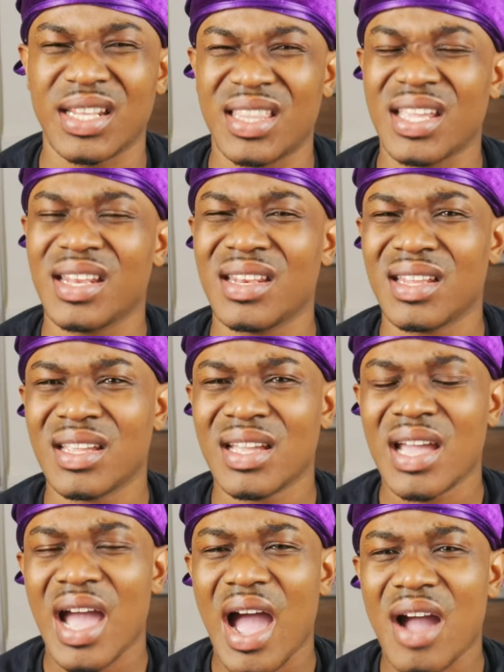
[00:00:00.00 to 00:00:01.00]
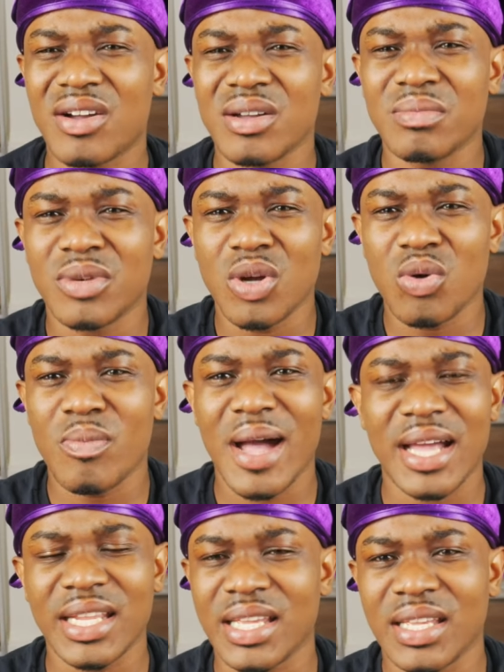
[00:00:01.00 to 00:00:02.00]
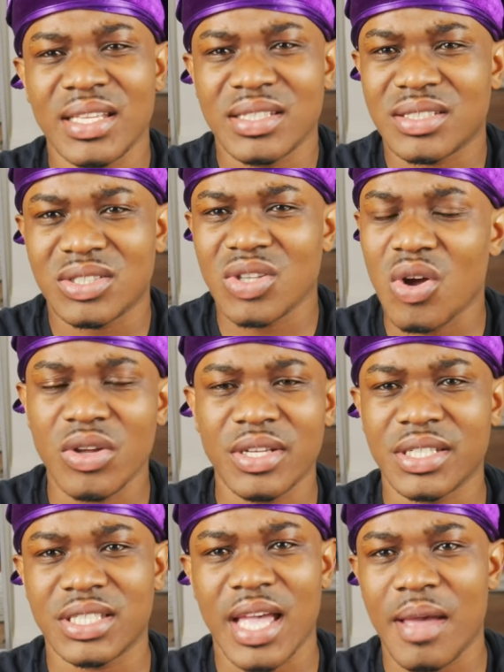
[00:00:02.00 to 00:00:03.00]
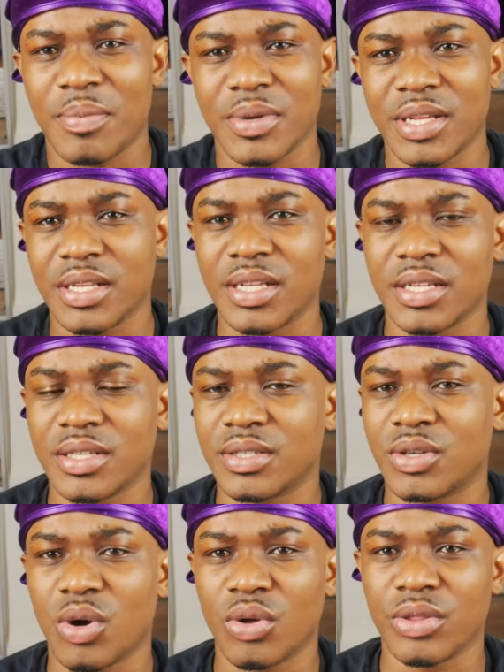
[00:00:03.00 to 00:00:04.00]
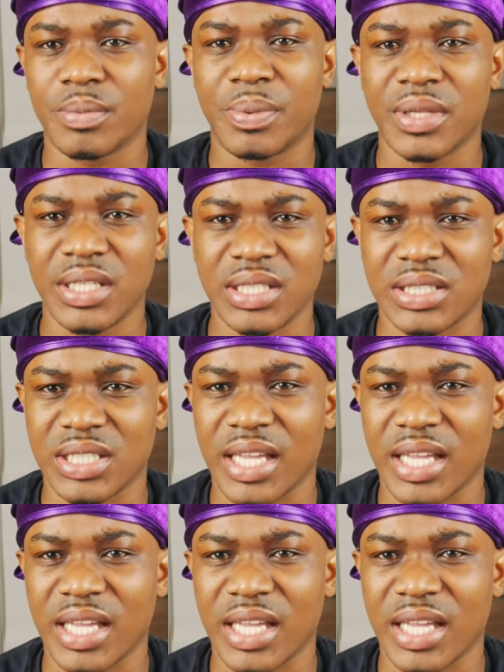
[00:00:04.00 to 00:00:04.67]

and then how come nobody saw this happening and called the police?